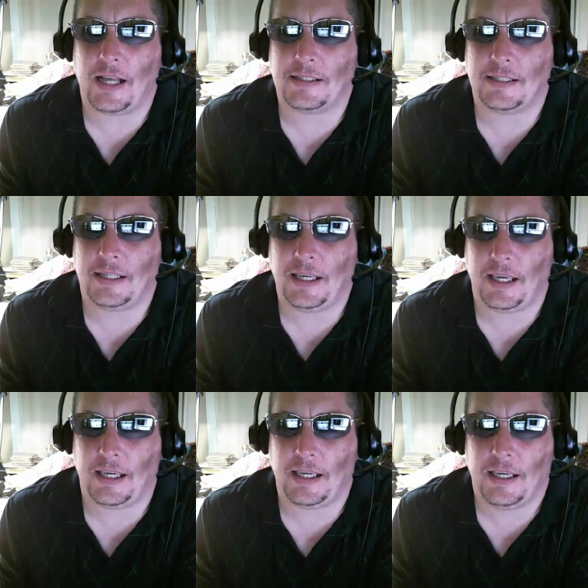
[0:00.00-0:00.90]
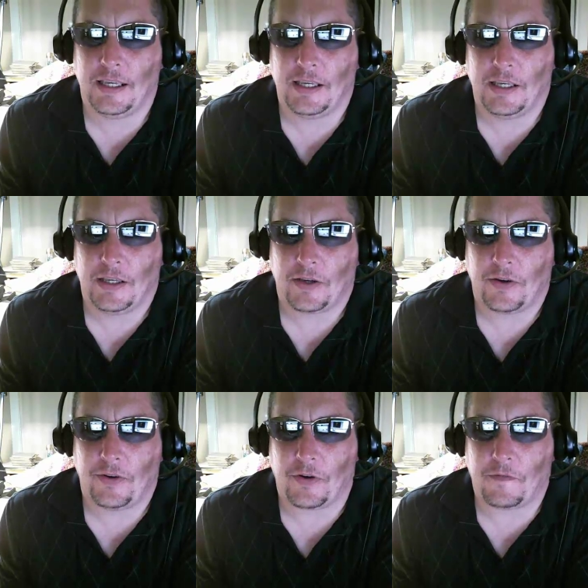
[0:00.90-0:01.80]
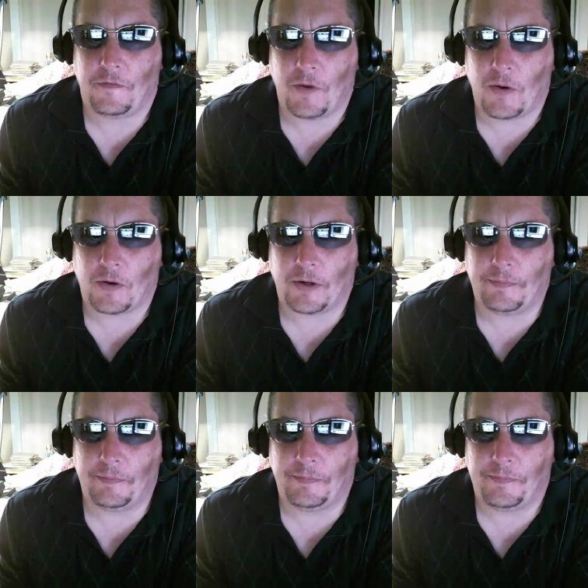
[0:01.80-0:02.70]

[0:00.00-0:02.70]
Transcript: S E. Go to their forum.